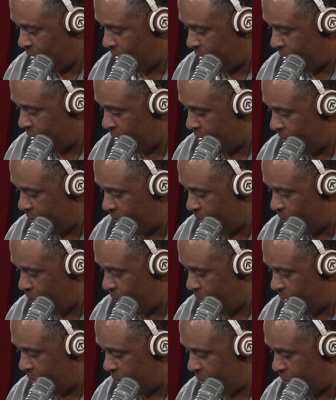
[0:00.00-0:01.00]
Um,
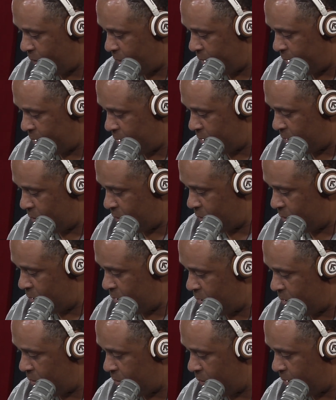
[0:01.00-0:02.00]
we are going to
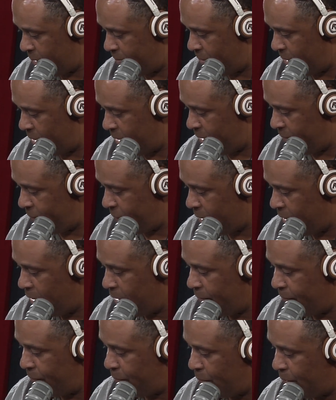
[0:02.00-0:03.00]
do, I believe,
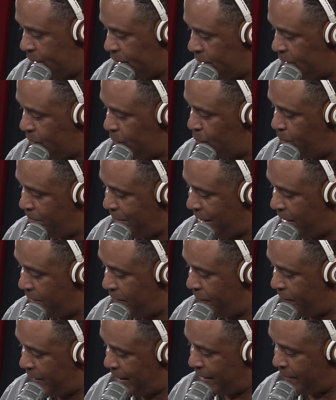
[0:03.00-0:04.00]
Fortune to Make
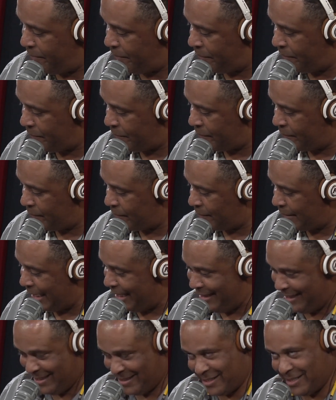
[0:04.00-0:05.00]
Fame.
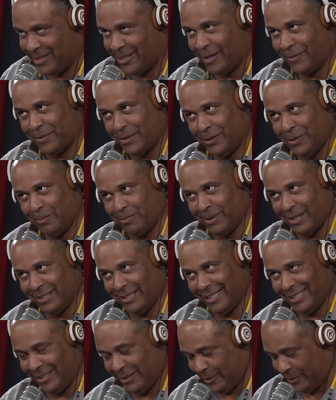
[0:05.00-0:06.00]
Mm-hmm. And this is off the new
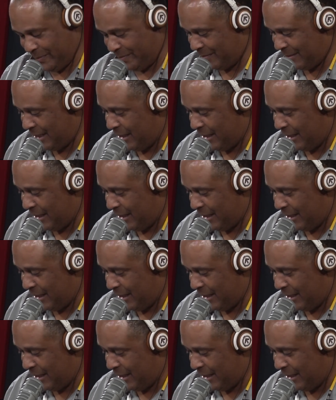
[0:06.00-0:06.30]
project too.